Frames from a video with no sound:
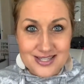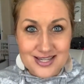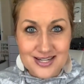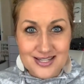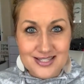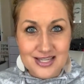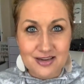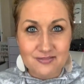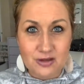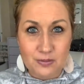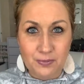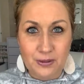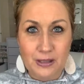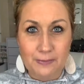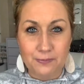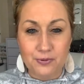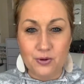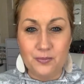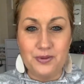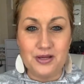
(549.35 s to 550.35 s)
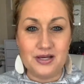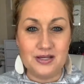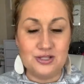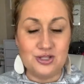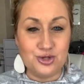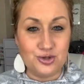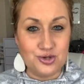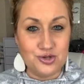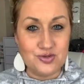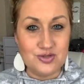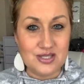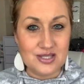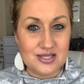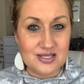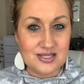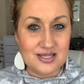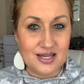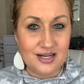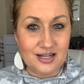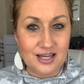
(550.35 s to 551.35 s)
that it's giving people because they're using the
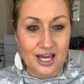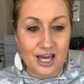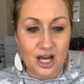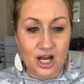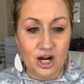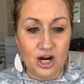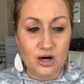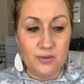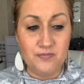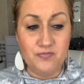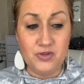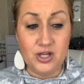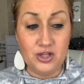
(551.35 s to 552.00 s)
skincare